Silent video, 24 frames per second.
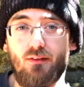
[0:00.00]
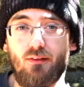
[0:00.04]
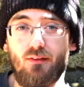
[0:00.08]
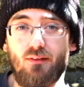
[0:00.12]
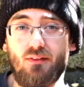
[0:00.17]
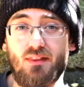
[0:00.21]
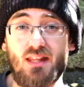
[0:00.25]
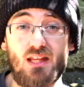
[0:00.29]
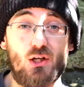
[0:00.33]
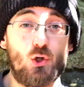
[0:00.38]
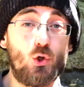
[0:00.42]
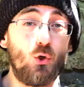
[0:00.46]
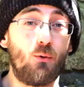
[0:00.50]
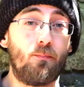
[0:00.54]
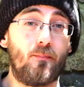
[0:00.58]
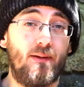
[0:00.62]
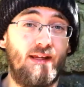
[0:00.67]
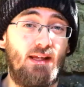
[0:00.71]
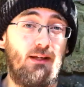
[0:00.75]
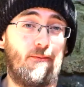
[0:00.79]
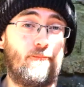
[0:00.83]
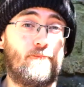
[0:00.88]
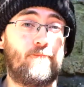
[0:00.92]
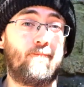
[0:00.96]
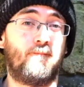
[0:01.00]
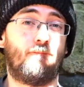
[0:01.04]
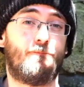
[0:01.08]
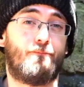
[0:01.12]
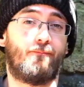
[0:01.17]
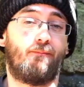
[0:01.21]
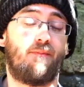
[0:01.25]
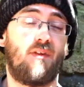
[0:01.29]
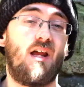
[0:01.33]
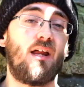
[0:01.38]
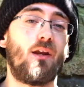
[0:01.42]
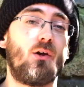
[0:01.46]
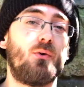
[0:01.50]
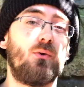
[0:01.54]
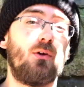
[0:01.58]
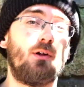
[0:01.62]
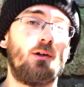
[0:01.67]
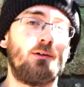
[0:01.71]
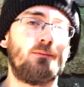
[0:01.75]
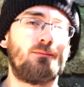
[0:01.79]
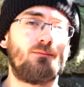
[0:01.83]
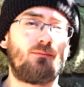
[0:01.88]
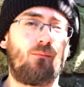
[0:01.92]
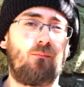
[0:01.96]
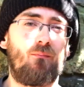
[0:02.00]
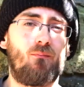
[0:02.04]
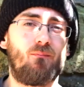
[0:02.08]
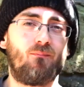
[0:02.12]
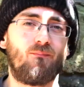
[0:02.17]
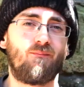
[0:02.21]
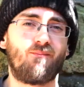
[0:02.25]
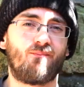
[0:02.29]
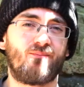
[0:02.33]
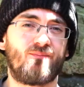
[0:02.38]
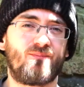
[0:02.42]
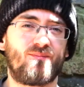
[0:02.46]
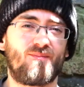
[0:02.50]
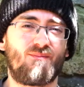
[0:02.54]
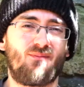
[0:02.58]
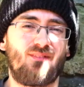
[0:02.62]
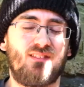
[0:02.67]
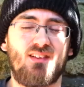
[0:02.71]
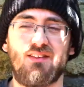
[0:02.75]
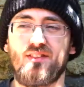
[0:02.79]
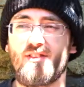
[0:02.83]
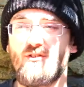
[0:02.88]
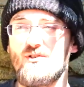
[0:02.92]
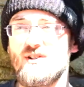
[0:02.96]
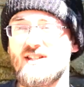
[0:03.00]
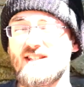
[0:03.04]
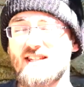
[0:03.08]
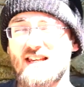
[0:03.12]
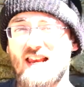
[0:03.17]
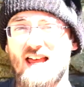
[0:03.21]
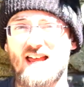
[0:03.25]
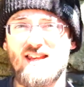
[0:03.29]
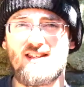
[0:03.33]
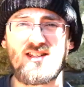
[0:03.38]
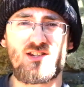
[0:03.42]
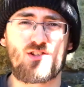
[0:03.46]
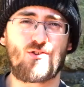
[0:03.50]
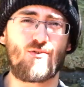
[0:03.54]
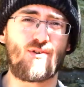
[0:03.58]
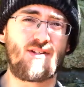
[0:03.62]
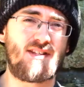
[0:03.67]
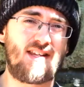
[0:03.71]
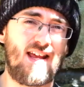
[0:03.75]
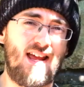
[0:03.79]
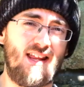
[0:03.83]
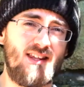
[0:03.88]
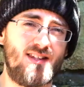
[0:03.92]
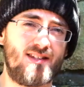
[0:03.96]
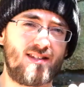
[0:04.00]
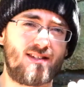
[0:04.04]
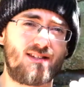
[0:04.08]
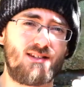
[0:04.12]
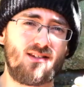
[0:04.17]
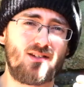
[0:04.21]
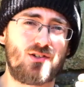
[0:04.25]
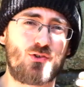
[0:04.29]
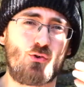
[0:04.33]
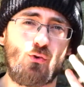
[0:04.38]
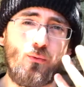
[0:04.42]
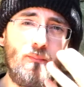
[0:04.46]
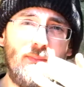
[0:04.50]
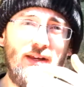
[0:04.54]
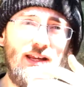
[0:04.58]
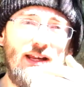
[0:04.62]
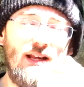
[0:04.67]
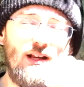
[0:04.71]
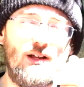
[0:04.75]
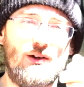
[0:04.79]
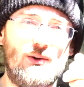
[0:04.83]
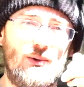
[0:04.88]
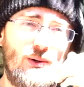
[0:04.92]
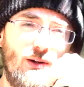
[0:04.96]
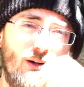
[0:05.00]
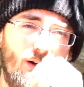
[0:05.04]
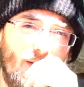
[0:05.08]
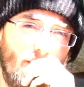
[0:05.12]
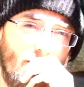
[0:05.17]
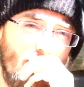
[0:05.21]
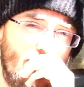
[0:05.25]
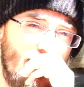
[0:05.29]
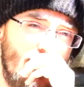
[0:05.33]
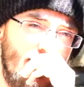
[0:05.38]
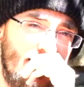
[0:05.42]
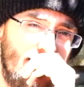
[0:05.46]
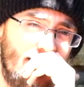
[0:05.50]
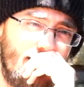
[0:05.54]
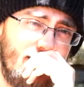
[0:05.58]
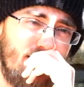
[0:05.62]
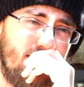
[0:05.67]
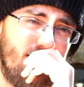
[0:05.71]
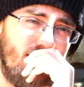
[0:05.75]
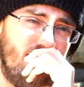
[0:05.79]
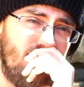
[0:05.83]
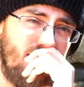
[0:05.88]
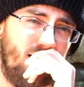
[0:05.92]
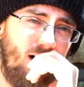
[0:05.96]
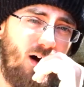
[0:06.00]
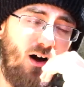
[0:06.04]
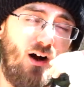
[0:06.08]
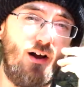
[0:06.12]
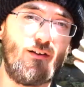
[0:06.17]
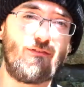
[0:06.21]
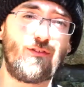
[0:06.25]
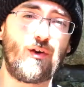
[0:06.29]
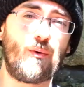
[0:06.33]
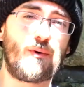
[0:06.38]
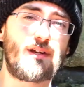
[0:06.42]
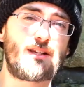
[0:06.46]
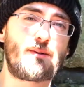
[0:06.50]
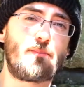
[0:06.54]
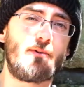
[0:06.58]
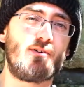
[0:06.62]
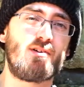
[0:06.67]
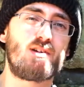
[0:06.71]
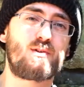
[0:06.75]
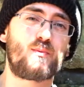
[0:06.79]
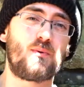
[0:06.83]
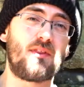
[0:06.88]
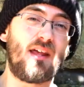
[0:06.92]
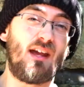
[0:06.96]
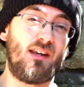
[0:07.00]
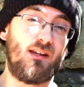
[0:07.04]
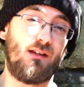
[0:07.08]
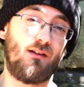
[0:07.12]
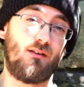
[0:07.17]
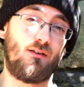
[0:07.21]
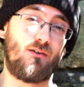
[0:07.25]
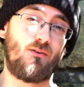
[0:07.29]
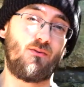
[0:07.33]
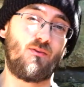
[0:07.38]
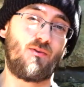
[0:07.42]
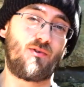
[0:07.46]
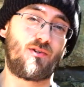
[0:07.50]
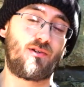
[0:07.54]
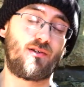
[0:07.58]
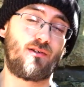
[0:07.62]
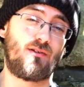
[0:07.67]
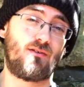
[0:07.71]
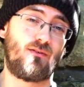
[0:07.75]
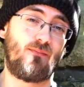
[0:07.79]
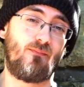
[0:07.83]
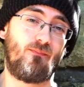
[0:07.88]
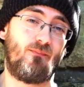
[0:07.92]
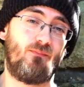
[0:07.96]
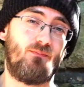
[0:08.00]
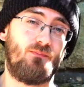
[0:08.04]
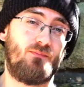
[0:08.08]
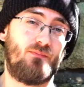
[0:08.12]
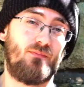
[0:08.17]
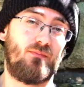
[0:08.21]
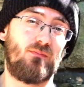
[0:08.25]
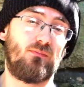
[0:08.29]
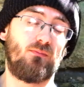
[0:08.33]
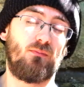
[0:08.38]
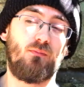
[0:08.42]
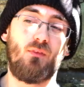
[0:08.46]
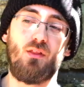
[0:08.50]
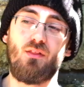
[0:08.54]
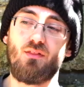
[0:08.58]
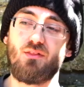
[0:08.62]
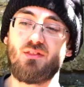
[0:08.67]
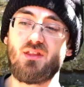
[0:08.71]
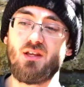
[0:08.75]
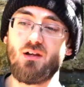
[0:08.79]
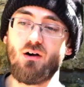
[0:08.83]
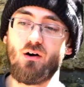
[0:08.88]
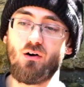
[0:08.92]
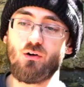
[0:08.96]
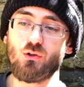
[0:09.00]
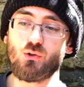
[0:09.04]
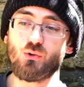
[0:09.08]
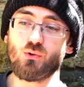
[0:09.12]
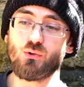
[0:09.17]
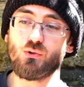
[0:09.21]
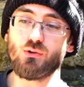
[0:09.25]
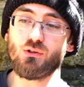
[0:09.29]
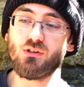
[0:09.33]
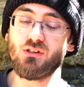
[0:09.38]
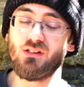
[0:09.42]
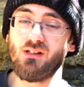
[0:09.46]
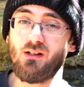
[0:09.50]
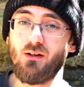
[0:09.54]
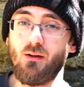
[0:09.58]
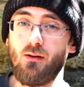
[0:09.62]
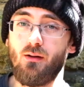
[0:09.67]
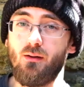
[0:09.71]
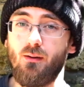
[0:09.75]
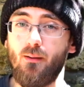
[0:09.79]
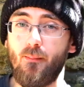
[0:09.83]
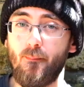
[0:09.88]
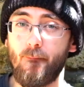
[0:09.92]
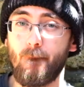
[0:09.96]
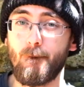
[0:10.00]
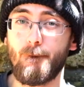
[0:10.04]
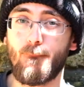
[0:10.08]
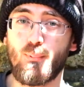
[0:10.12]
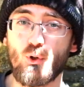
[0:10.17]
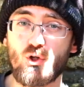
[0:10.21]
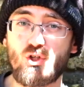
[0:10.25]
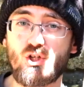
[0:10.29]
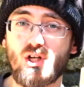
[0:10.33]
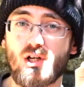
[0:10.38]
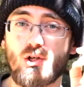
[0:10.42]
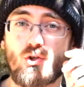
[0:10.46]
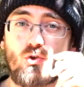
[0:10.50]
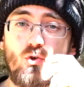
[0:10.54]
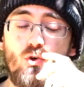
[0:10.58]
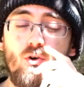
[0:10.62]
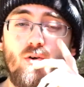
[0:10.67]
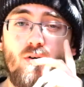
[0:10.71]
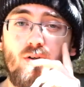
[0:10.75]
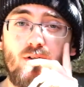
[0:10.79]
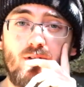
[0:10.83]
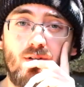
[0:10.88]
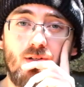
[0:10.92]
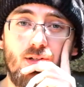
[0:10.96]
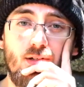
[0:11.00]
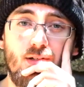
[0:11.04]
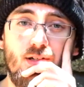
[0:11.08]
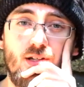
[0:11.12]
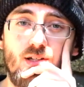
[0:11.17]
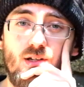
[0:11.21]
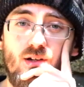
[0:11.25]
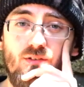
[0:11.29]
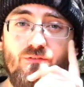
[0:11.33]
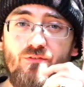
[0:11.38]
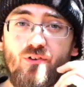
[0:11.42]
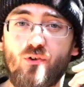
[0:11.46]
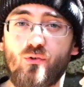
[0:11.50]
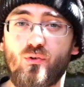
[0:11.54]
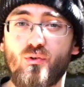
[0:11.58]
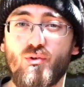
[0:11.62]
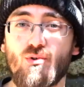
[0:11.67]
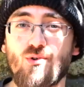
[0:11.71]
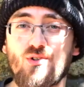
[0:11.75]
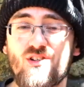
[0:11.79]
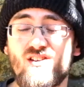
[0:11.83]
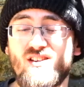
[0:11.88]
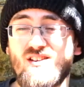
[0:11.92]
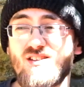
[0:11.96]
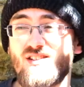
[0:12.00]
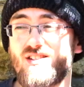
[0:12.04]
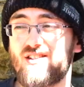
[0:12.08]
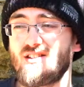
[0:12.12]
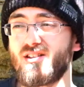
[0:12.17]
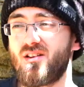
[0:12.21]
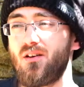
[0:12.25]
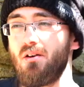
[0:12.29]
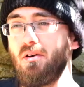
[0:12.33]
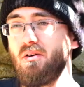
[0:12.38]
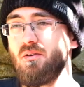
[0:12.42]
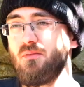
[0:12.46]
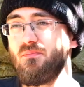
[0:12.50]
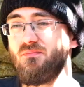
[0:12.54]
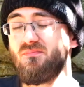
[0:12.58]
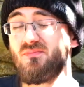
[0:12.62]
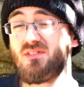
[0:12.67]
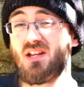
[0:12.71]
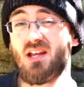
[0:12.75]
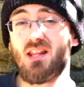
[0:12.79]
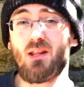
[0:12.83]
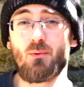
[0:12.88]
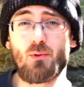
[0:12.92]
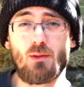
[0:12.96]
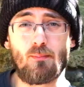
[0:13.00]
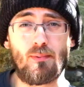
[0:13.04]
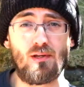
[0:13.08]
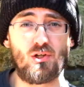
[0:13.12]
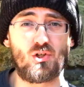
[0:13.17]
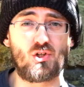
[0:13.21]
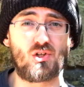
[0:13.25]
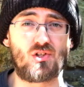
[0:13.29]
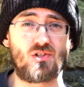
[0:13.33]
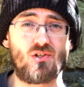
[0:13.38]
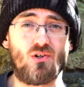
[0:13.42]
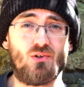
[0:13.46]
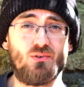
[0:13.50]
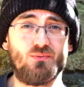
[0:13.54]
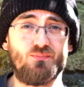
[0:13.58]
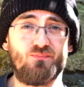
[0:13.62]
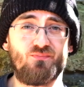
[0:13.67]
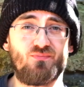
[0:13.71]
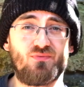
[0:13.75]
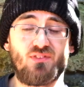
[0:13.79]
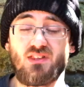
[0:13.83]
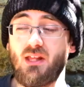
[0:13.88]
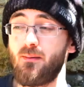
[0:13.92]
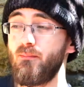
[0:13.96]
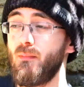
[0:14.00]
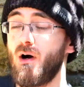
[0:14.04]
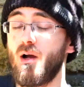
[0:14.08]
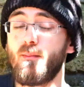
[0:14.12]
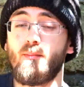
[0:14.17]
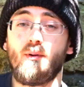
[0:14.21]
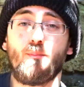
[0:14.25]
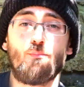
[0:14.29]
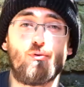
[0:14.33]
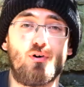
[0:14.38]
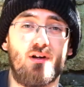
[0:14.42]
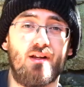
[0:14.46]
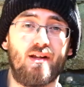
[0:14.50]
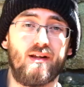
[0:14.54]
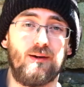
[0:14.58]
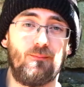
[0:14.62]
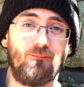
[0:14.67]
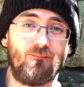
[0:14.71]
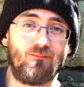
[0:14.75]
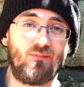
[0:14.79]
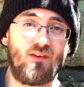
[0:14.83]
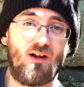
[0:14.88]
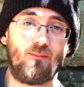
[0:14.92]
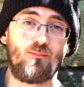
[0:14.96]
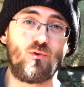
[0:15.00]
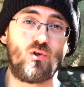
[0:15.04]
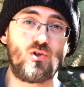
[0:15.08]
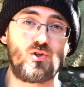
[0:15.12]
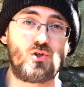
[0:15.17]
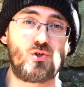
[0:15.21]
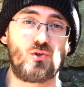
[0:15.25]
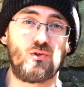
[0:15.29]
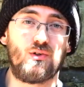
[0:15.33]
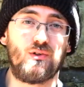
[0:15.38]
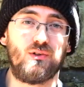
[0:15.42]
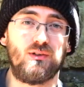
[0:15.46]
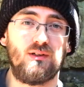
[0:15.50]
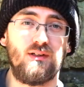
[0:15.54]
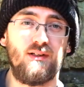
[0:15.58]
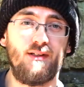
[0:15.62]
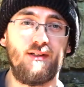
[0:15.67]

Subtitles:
they could be. I don't know. There are slants, there are tensors, there are mini logo. I've no experience with any of those. They are all budget trucks designed for cruisers, so take that with a pinch of salt. They might be brilliant, I'm not sure.